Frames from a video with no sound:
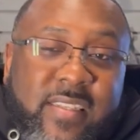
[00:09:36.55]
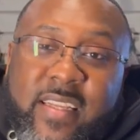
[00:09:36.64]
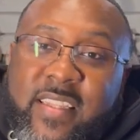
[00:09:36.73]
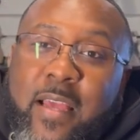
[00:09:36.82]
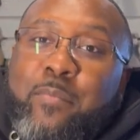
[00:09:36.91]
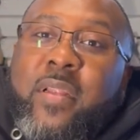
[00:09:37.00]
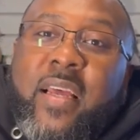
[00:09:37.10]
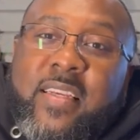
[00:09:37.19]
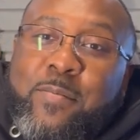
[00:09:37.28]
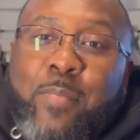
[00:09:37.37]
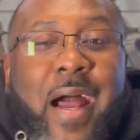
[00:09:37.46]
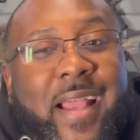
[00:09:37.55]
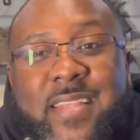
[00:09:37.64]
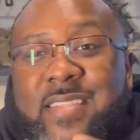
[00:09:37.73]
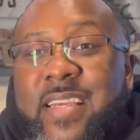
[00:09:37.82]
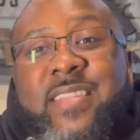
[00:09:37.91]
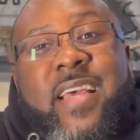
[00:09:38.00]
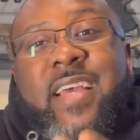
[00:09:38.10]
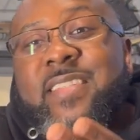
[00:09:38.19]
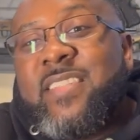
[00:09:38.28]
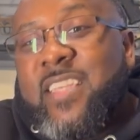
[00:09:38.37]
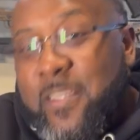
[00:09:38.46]
ain't that blessed. Pockets ain't
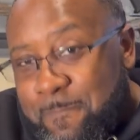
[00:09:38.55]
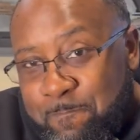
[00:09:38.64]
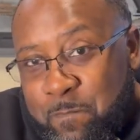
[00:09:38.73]
that deep.